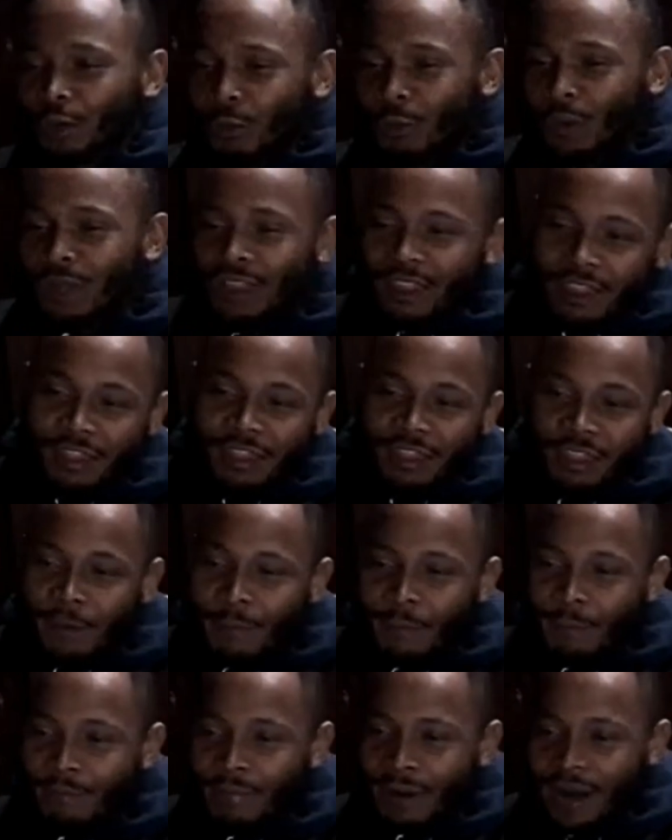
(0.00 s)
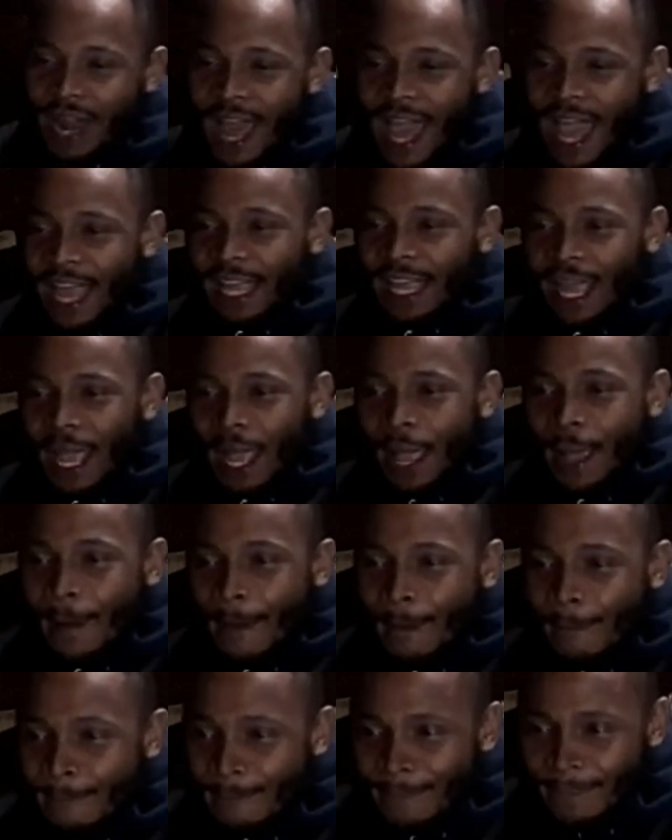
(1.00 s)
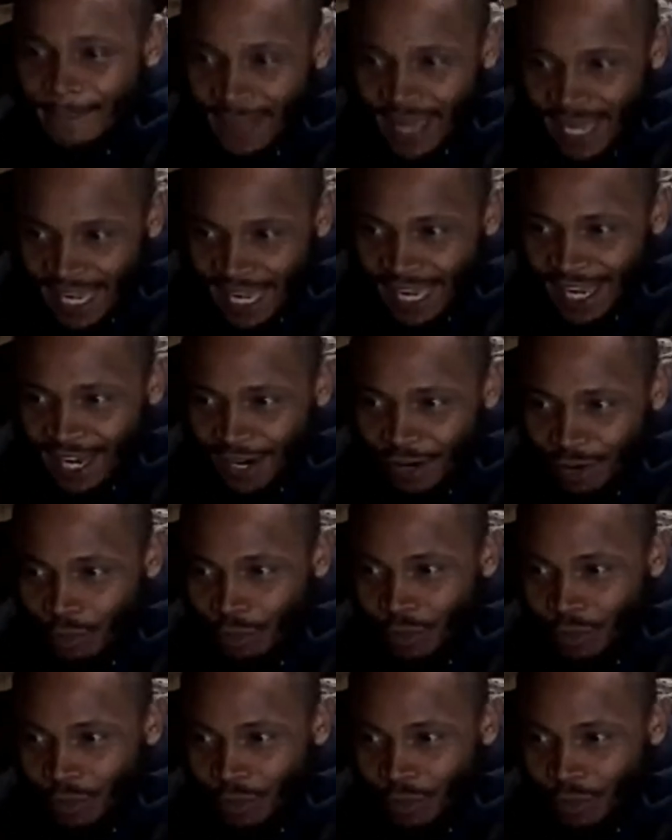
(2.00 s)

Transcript: with the black man?